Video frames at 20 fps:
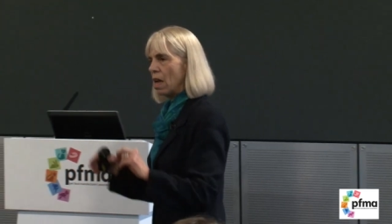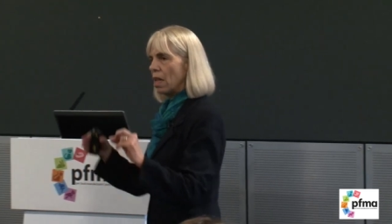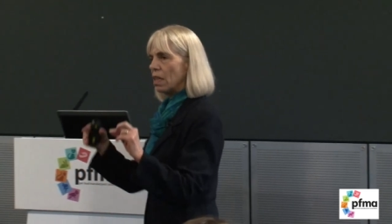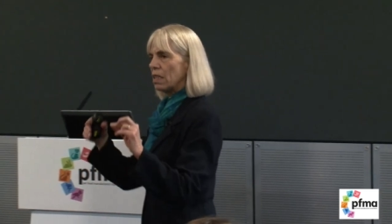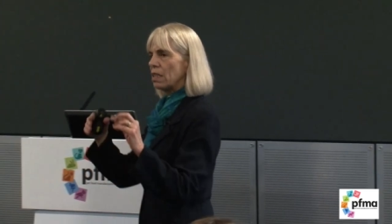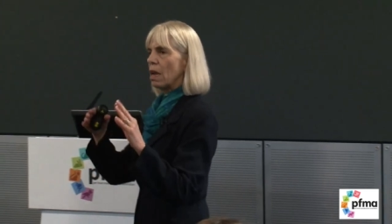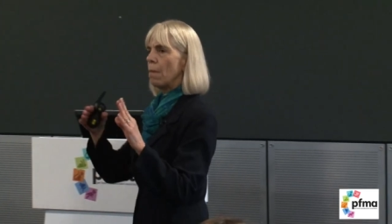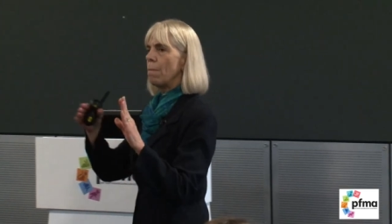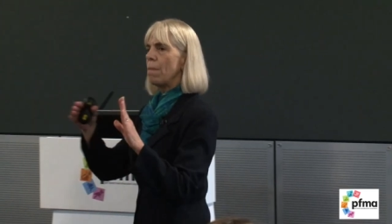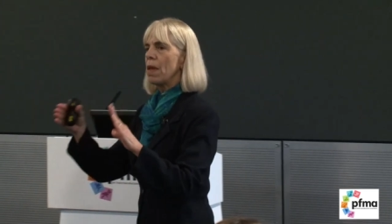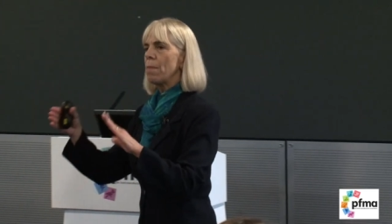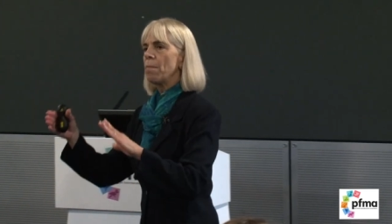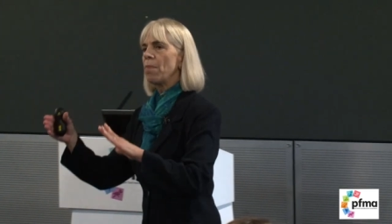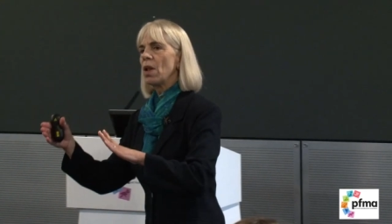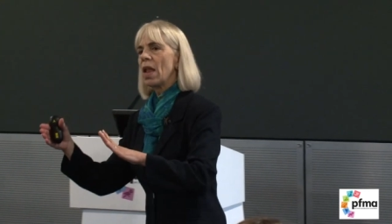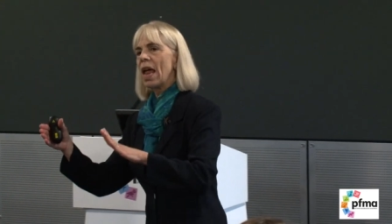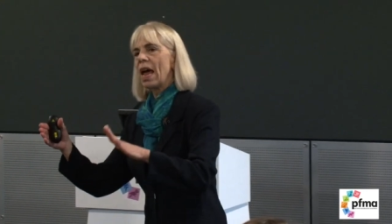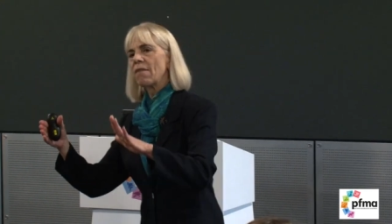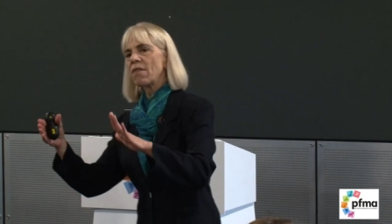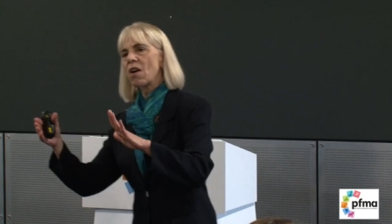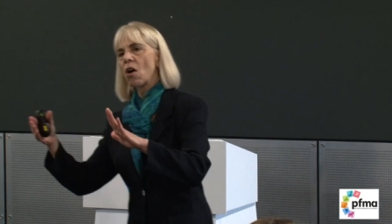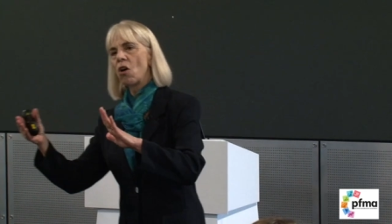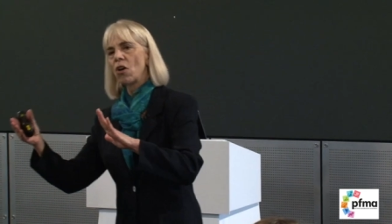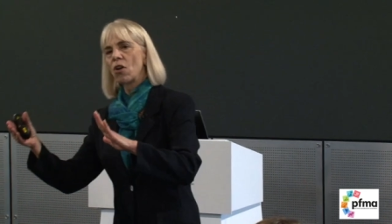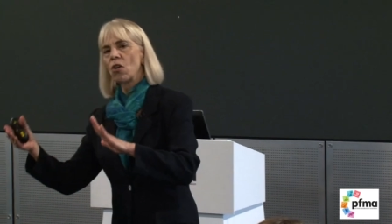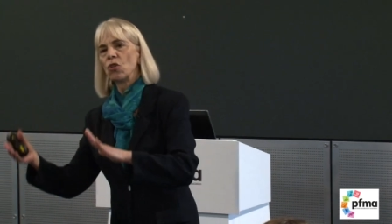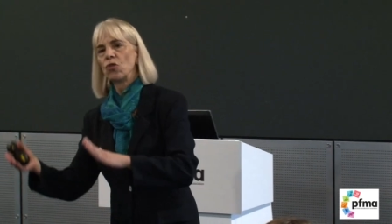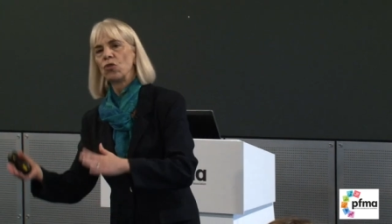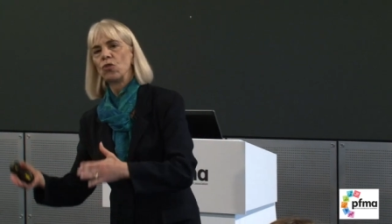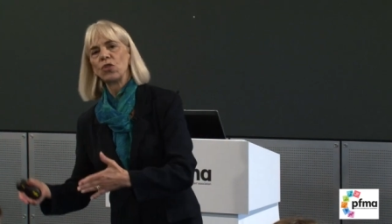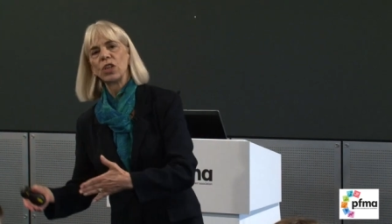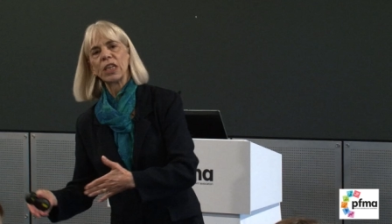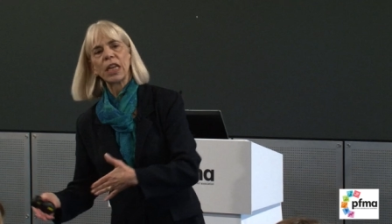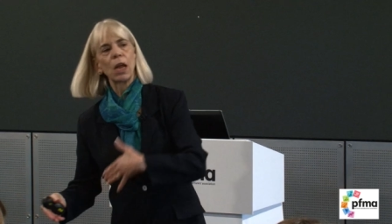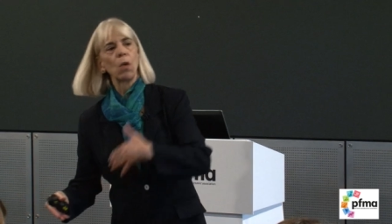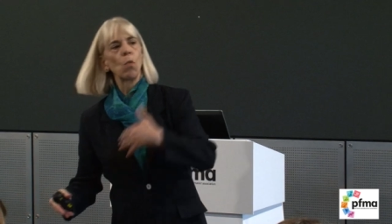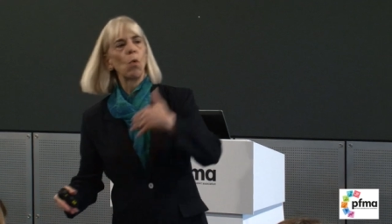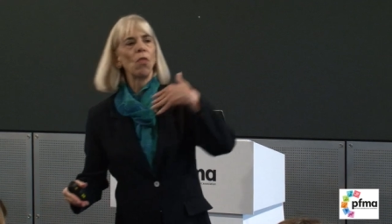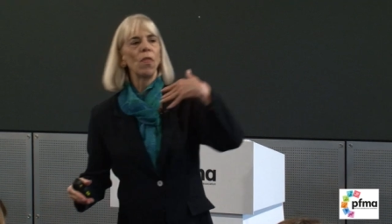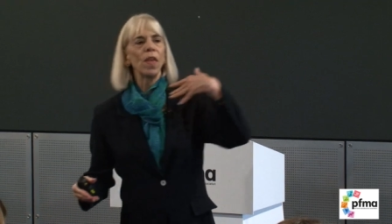some people have gone on to
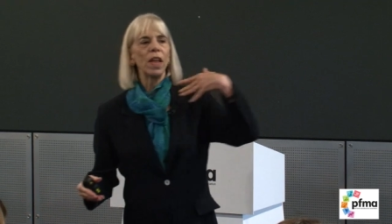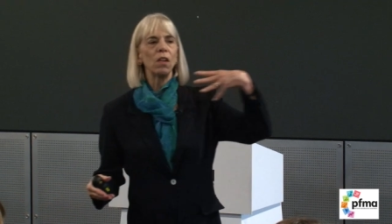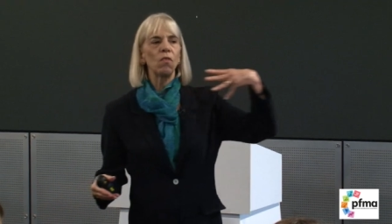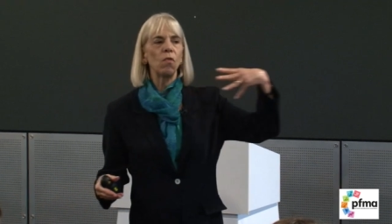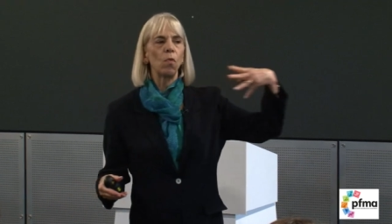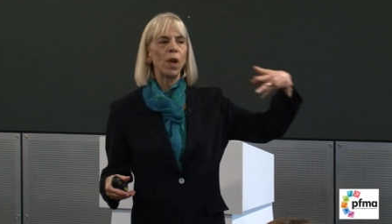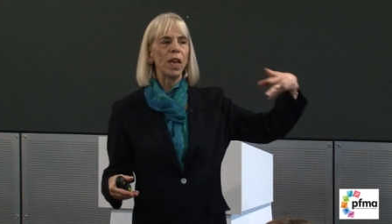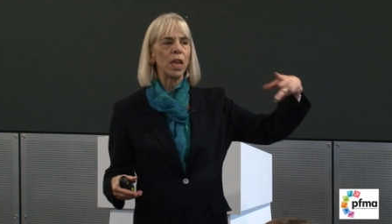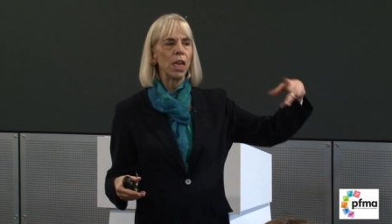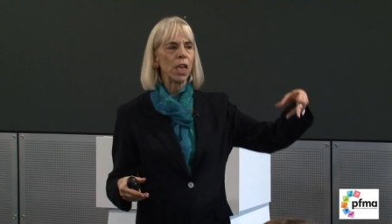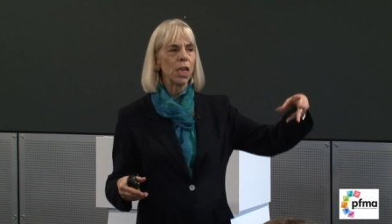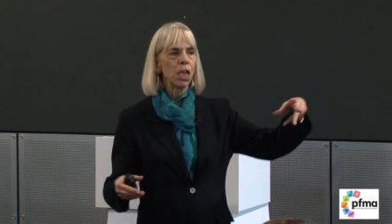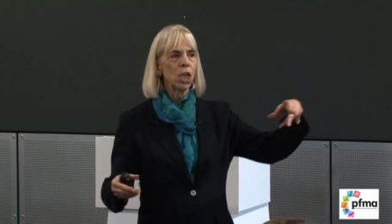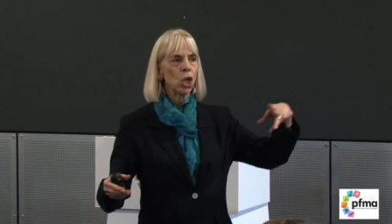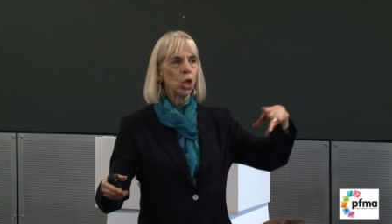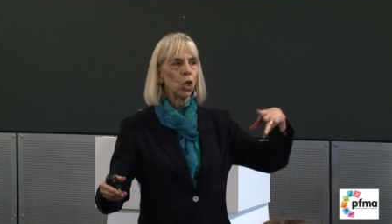say, well, then if we